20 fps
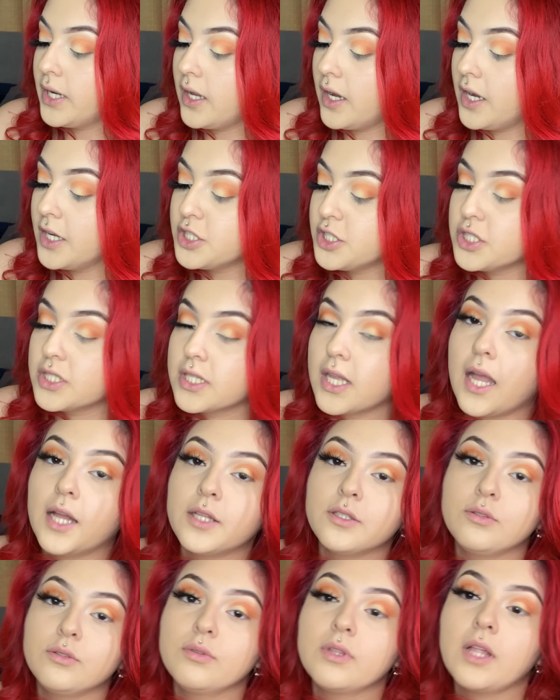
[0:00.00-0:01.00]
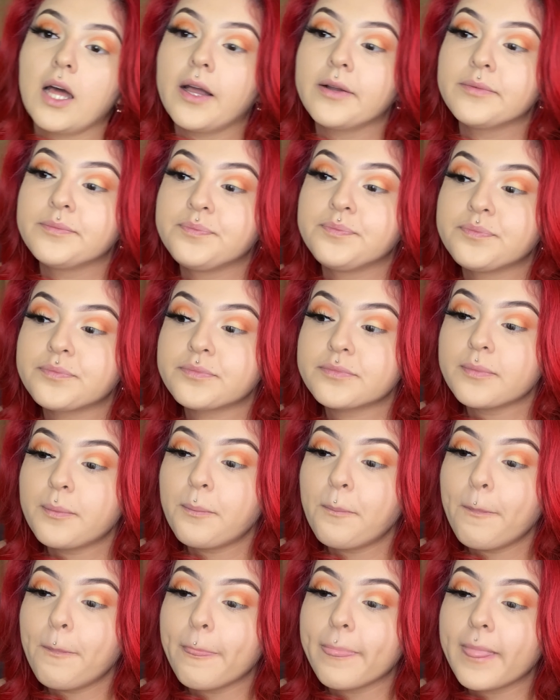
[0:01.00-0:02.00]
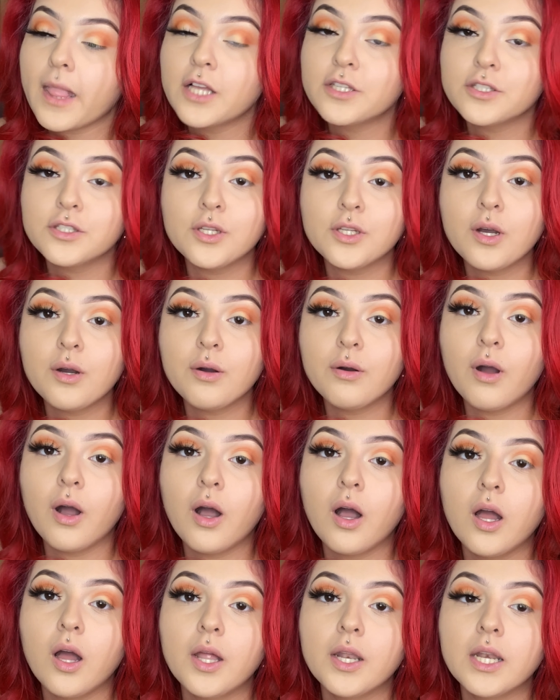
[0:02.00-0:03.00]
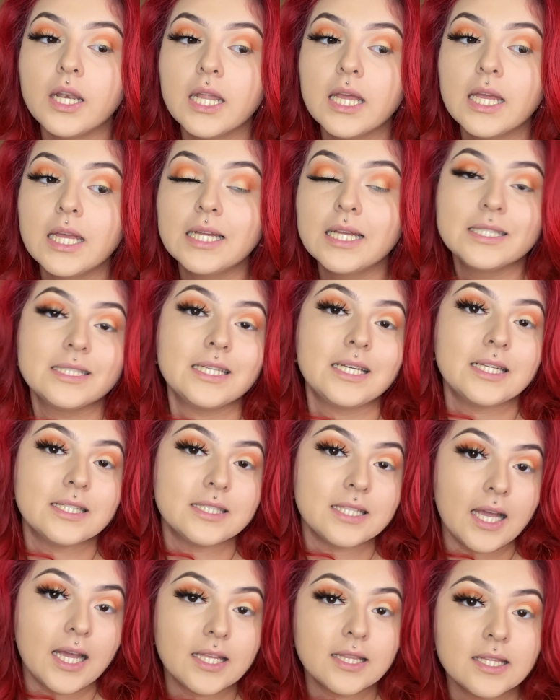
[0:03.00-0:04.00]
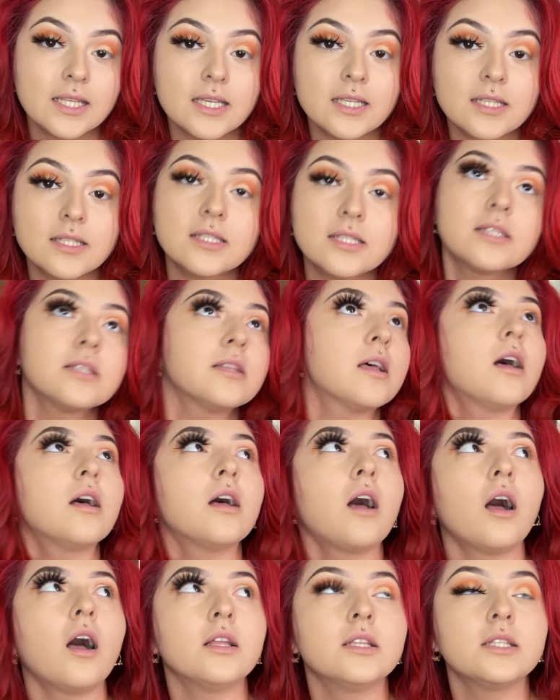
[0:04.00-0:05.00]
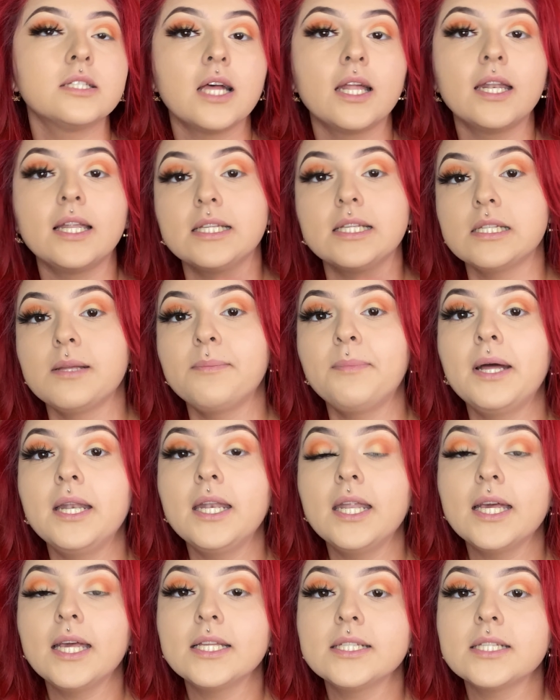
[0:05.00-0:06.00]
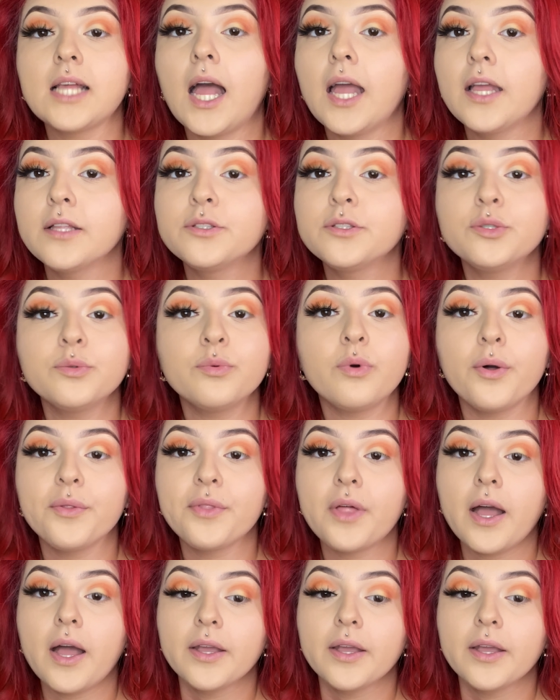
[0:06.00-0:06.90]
I just can't do that. So on days like this, on Sundays and Mondays, I do all that. I